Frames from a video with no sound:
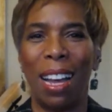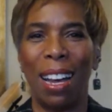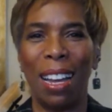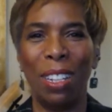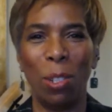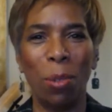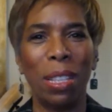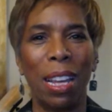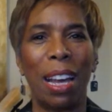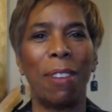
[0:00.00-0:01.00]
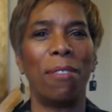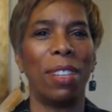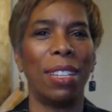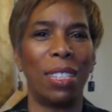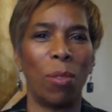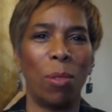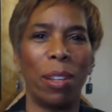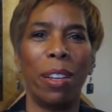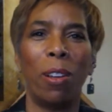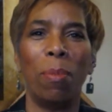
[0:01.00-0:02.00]
and doing the kind of things that
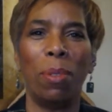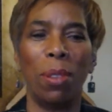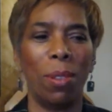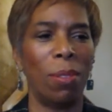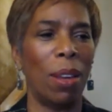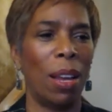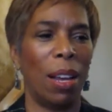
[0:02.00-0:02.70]
will help you